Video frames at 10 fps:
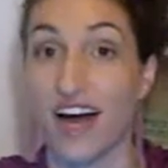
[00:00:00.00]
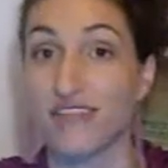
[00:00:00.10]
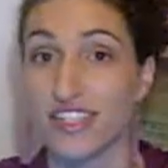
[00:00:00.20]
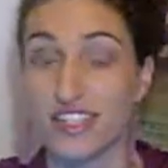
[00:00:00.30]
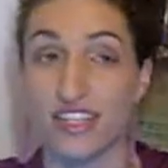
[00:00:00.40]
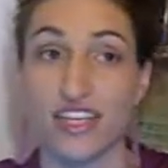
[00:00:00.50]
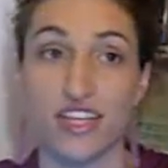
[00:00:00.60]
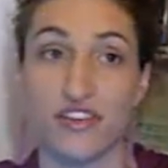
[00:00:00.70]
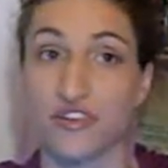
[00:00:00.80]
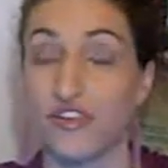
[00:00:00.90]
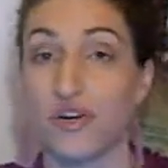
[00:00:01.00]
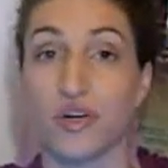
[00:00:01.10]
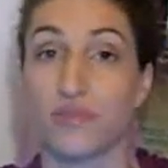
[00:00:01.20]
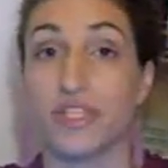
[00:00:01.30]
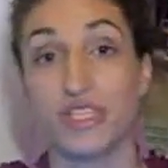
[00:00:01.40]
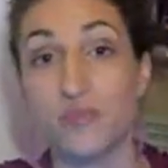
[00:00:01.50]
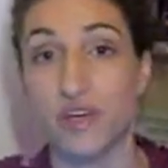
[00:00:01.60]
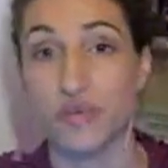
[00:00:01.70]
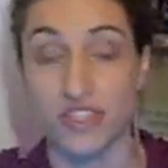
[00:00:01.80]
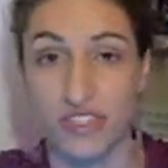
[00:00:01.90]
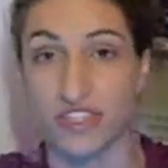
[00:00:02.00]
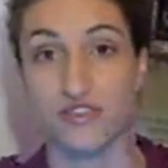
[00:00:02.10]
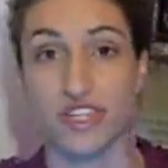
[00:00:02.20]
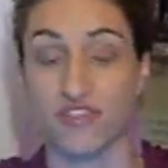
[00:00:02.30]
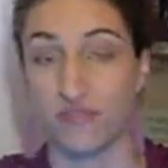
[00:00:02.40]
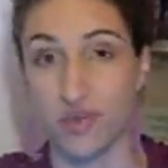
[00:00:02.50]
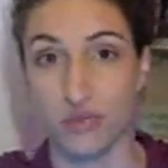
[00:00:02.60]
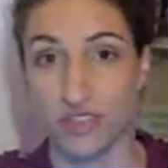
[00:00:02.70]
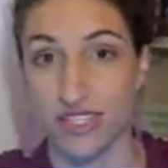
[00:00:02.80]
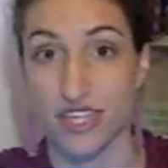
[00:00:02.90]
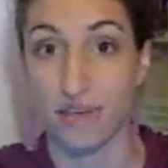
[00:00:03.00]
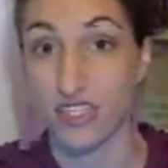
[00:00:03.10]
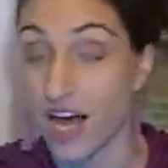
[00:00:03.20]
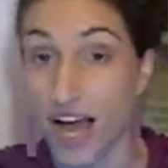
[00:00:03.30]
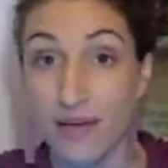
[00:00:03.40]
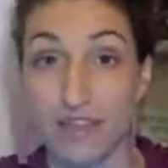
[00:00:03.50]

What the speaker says: Obviously, you don't want to be sleeping with 6 or 7 people at the same time,